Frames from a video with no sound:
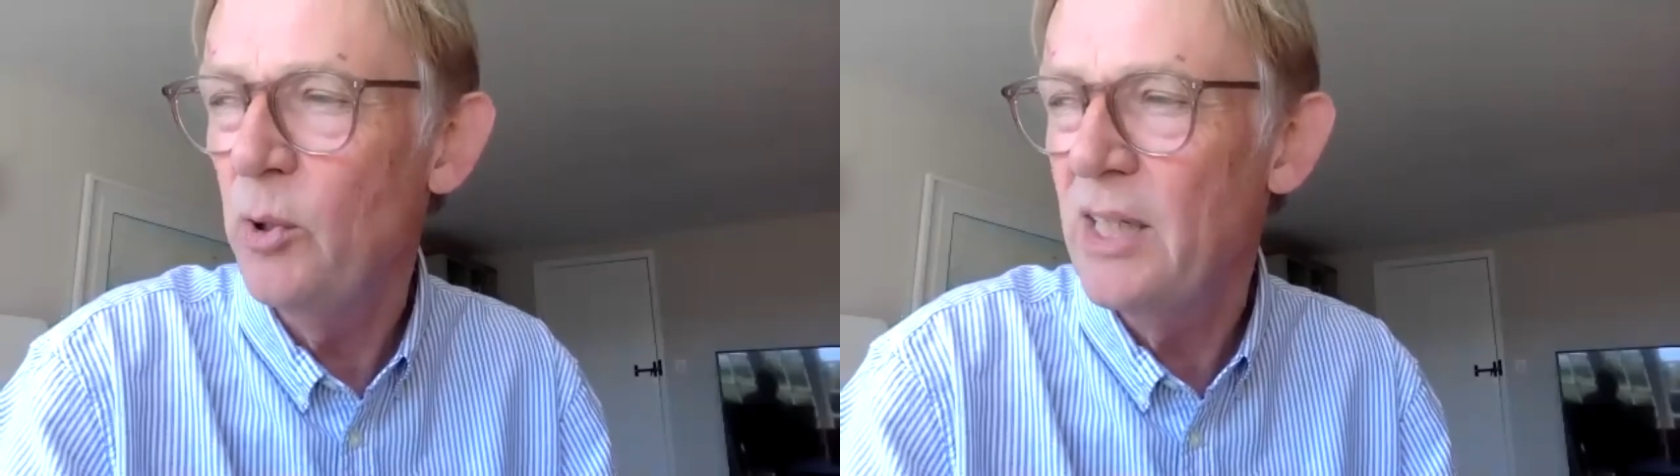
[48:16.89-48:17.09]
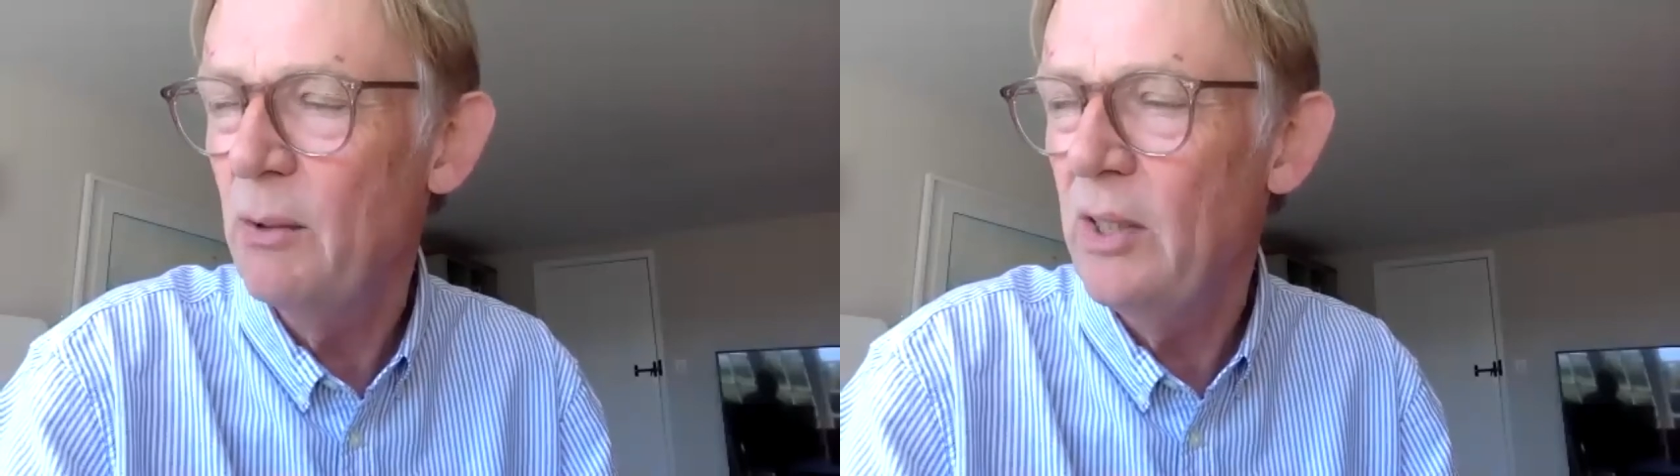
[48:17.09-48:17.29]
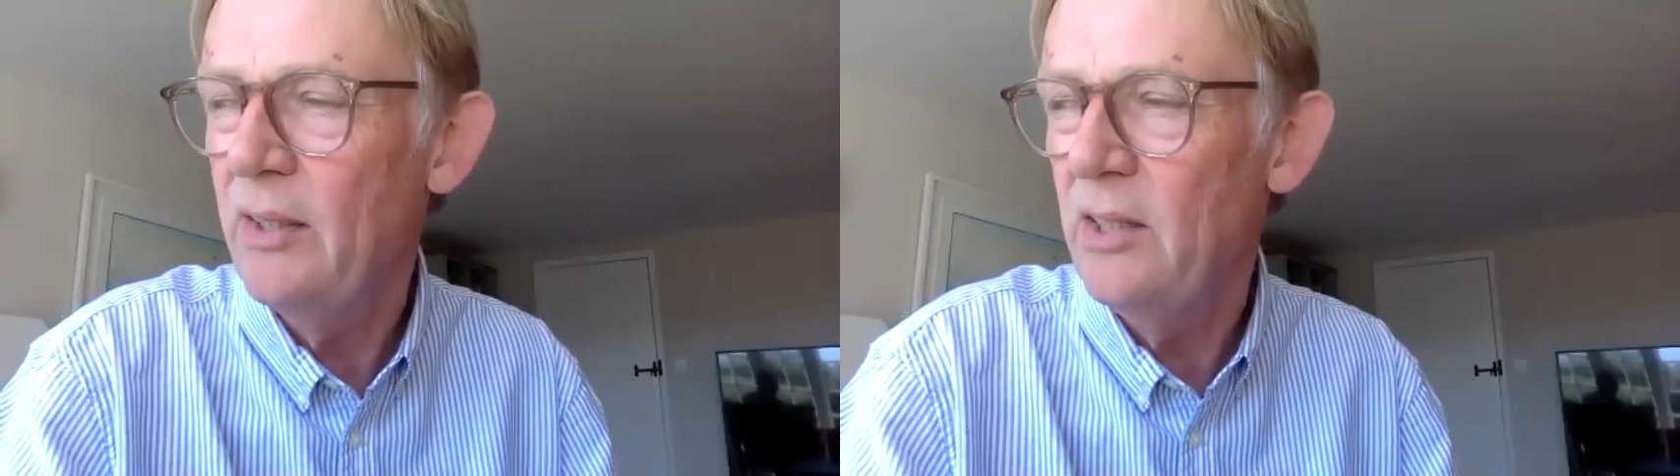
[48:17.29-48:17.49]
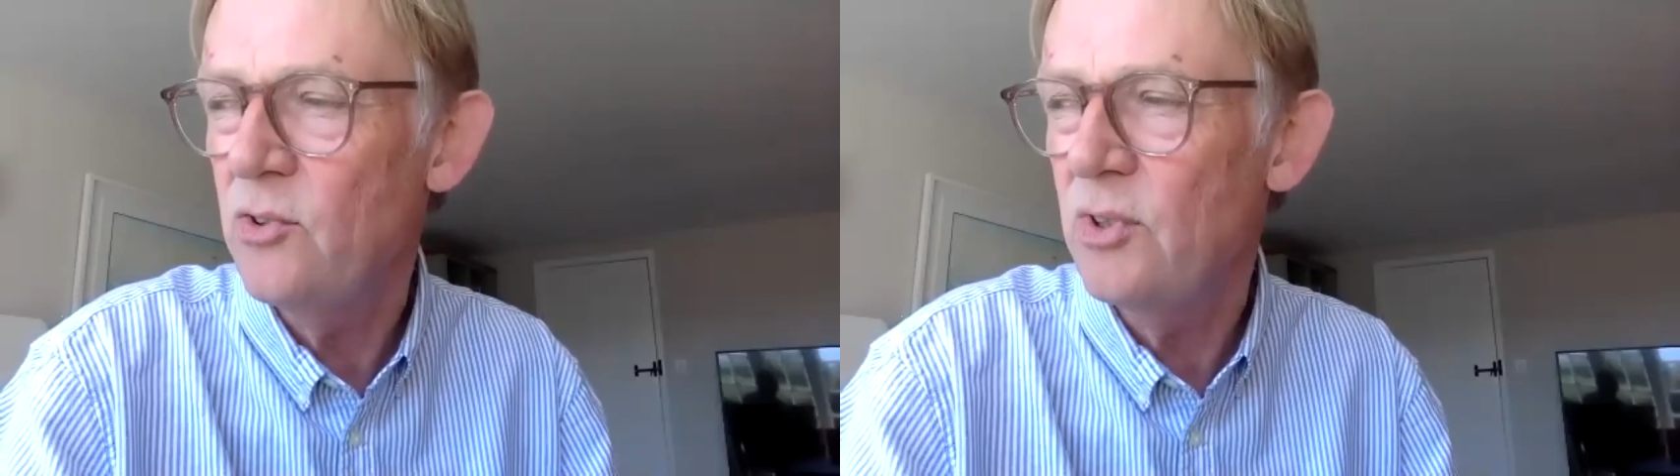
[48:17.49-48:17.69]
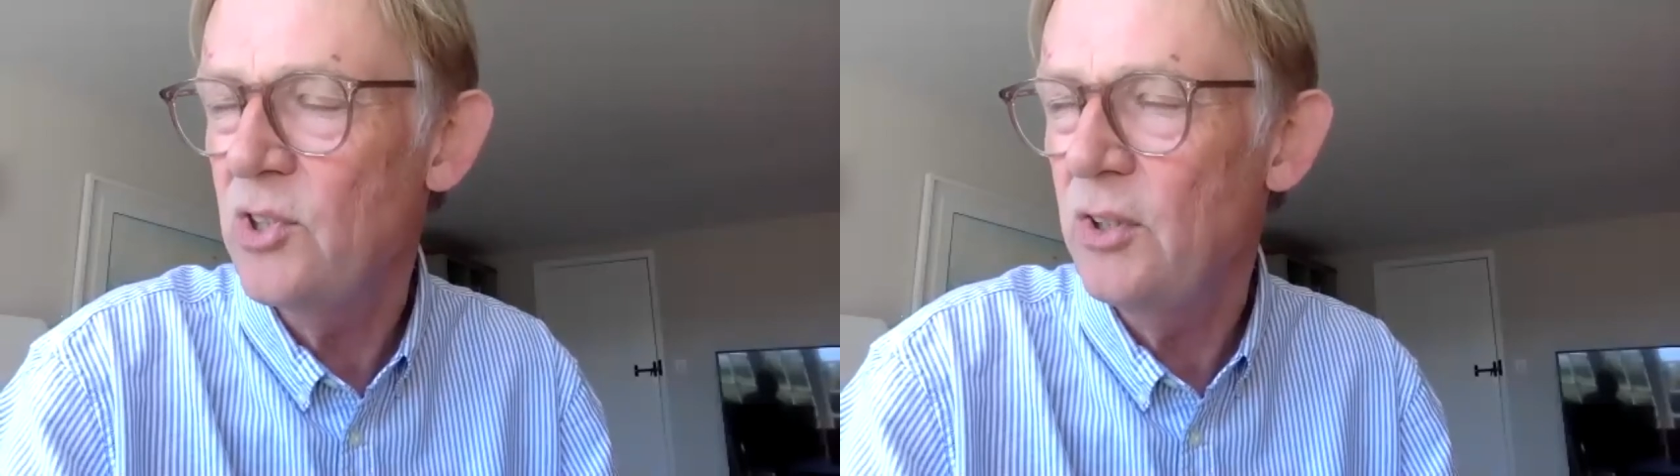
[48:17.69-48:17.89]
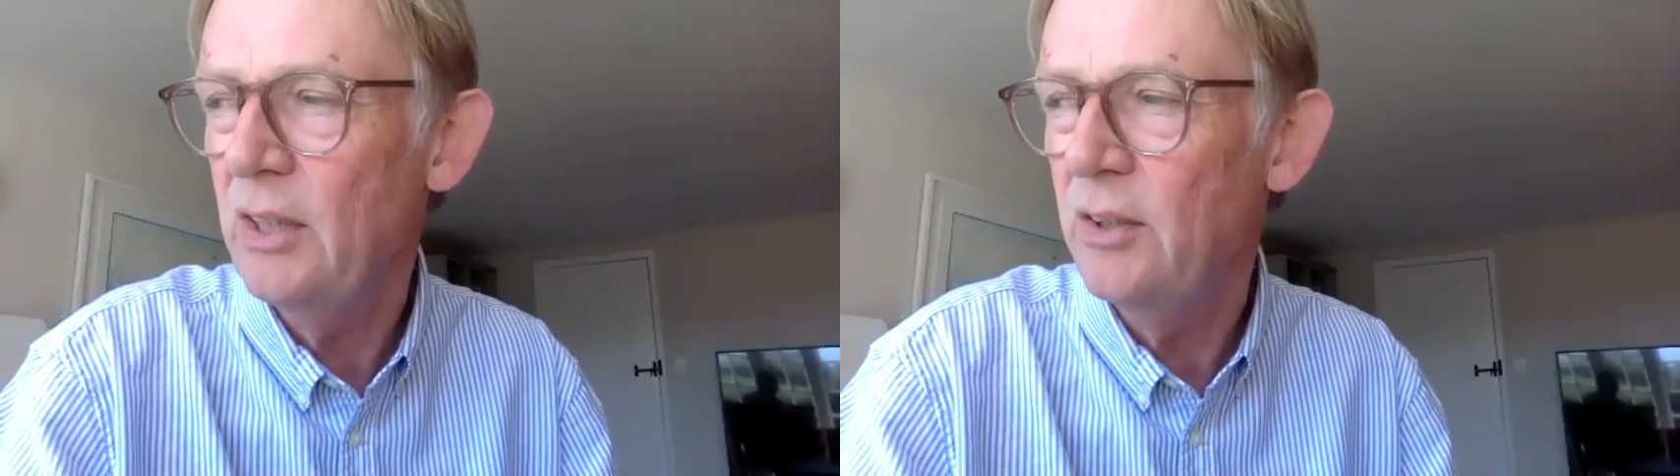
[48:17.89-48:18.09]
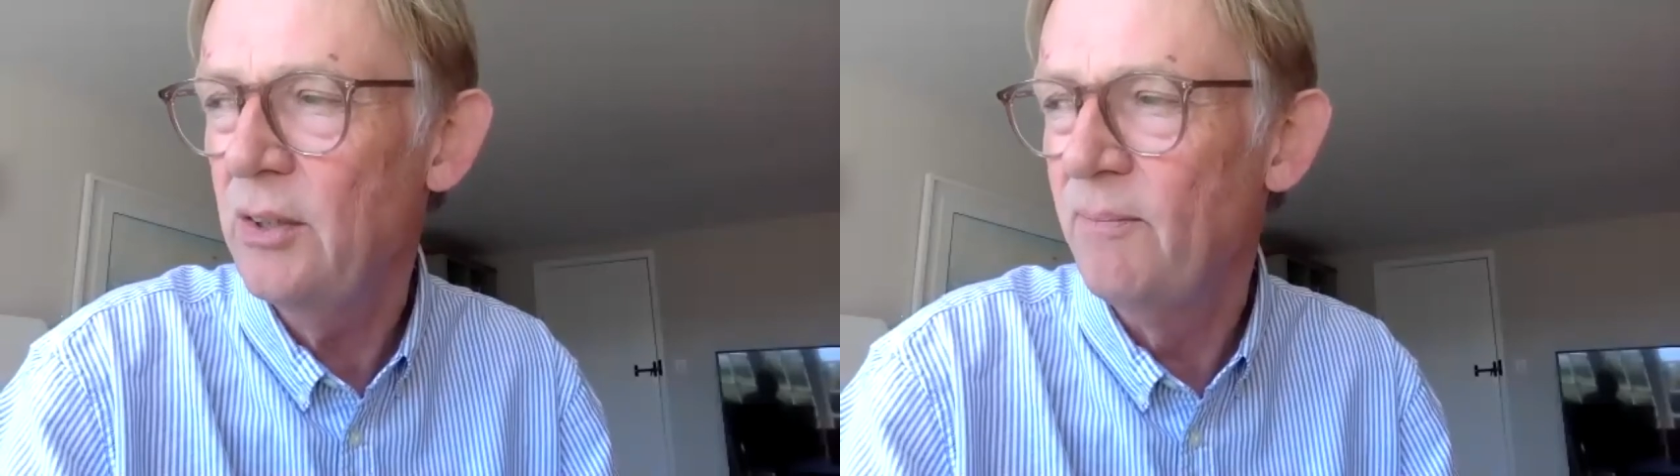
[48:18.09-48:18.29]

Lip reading: point out where the industry is doing good.